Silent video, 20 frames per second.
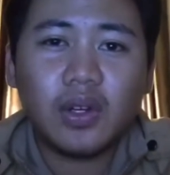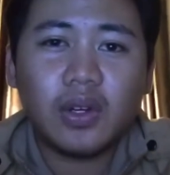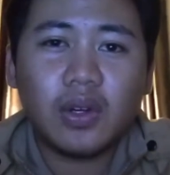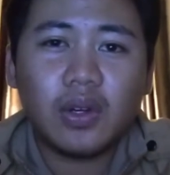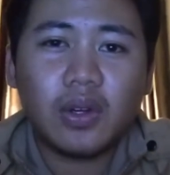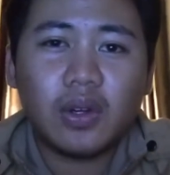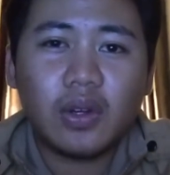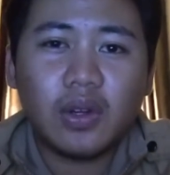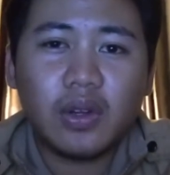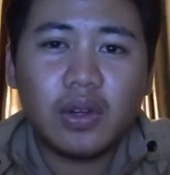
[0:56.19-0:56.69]

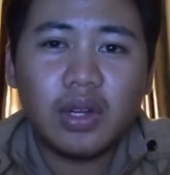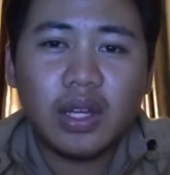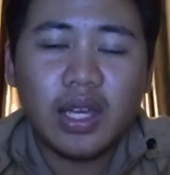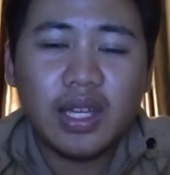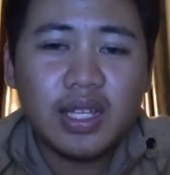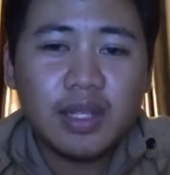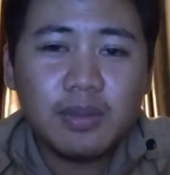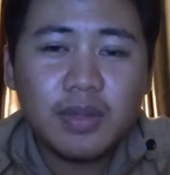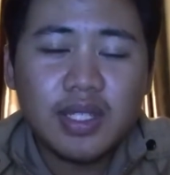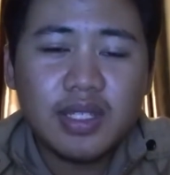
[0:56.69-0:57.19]
or
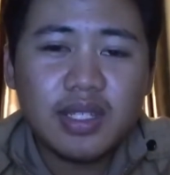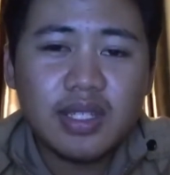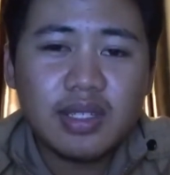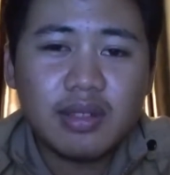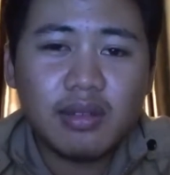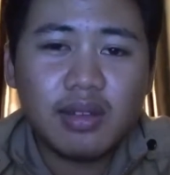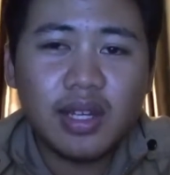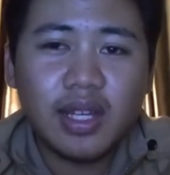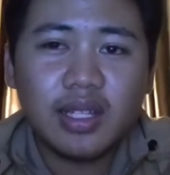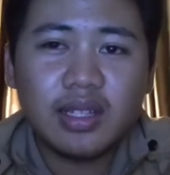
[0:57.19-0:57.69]
any
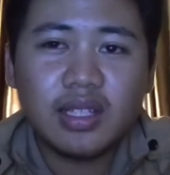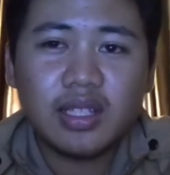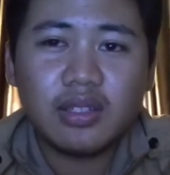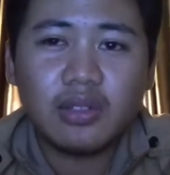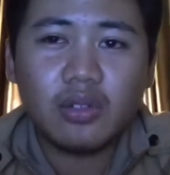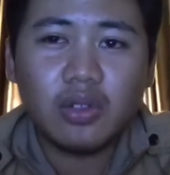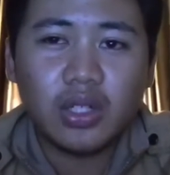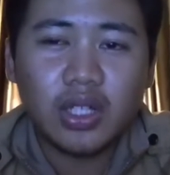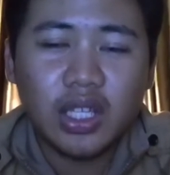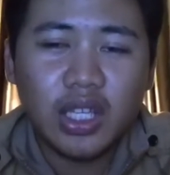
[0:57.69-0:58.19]
business-related
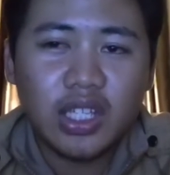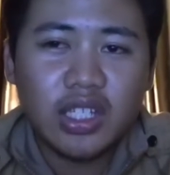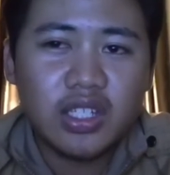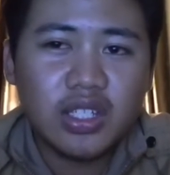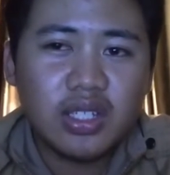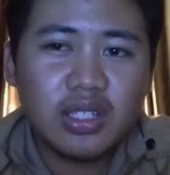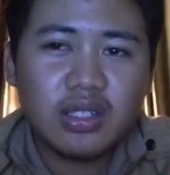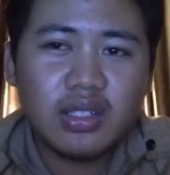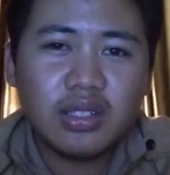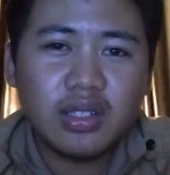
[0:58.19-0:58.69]

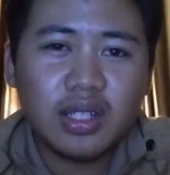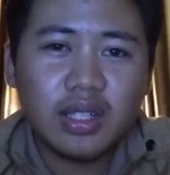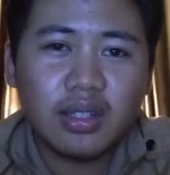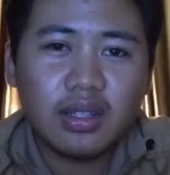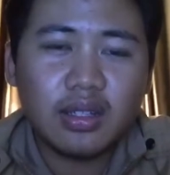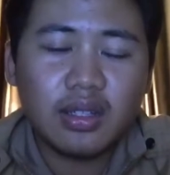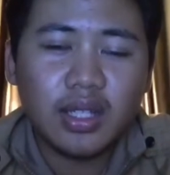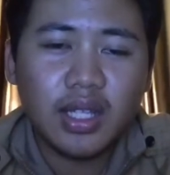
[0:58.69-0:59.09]
occasion that